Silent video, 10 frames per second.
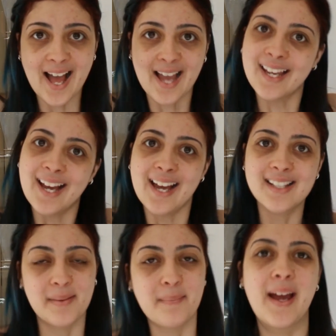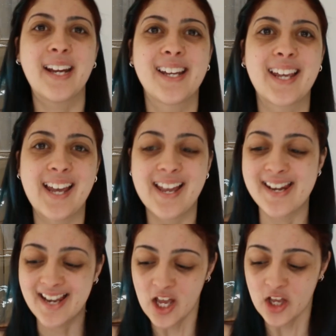Hi guys, I'm back
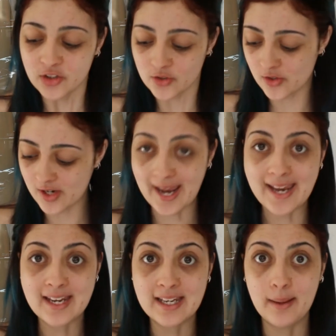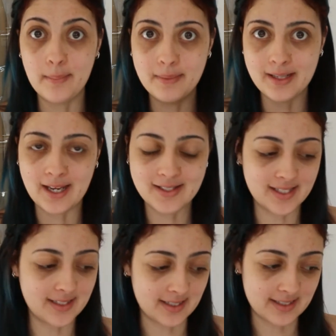again. So a company has
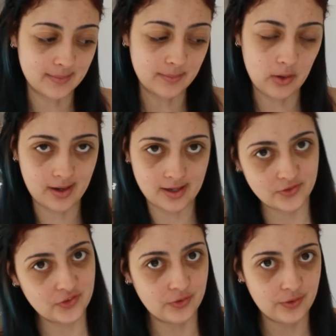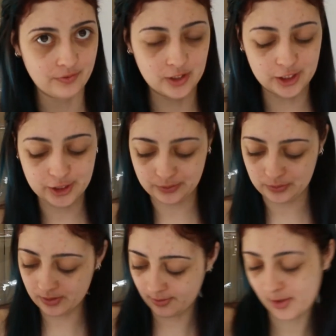sent us some products for
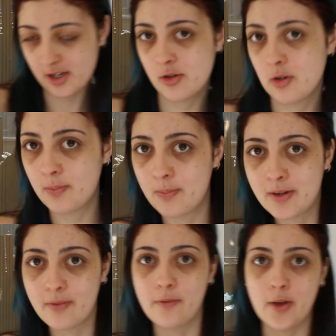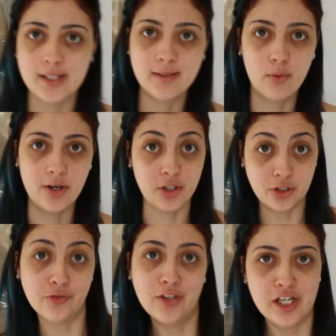review, so I thought I'd do a bit of a first
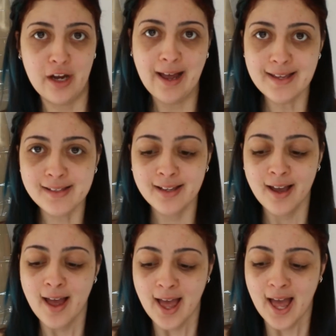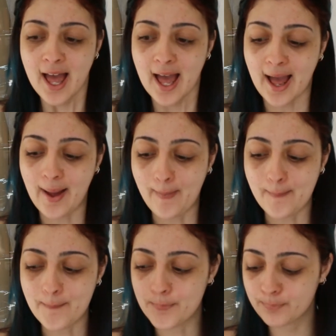impressions for you guys
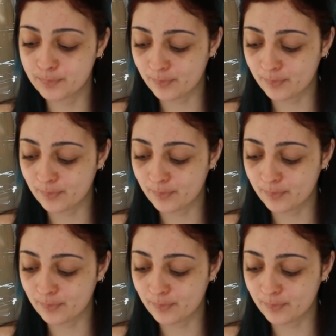and